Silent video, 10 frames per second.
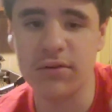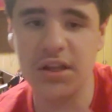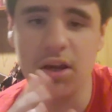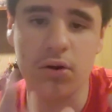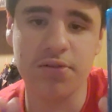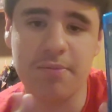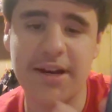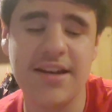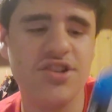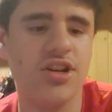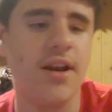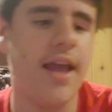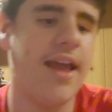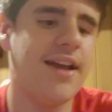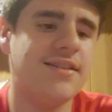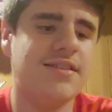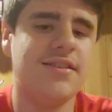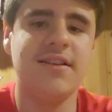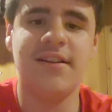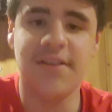the Ultimate Edition and
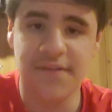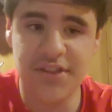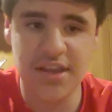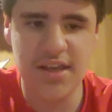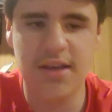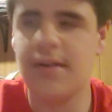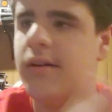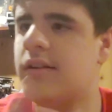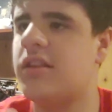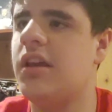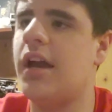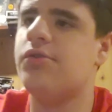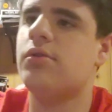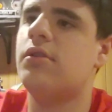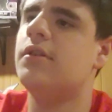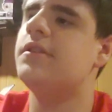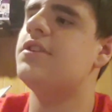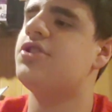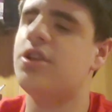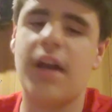the theatrical
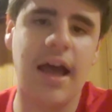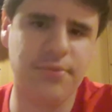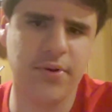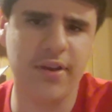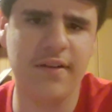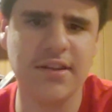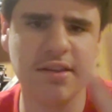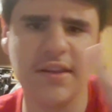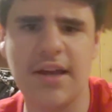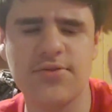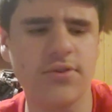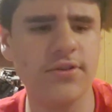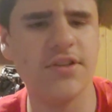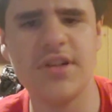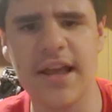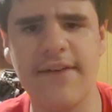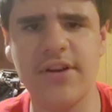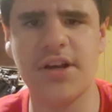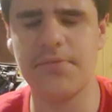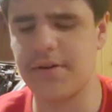edition. I really like the theatrical edition. I
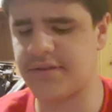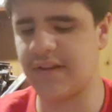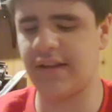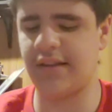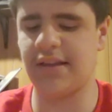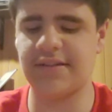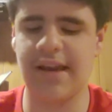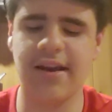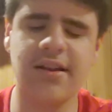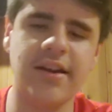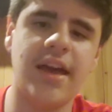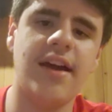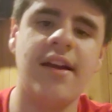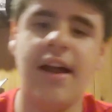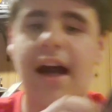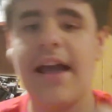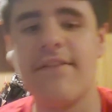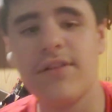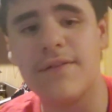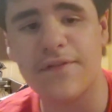haven't gone around to seeing the extended cut yet. I
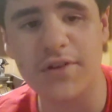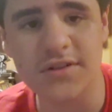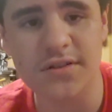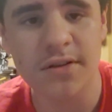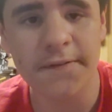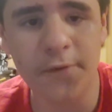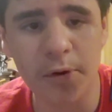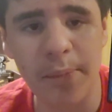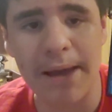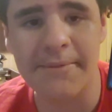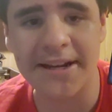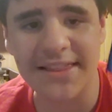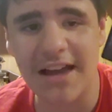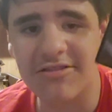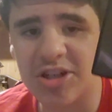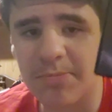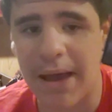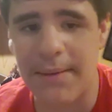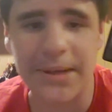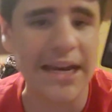have the first four Batman anthology:
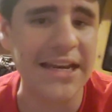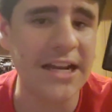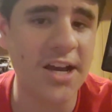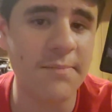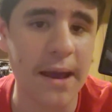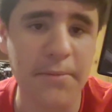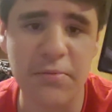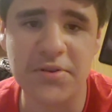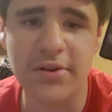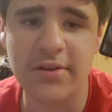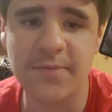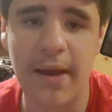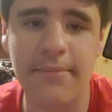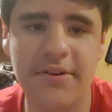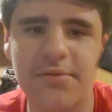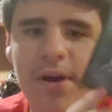Batman 89, Batman Returns, Batman and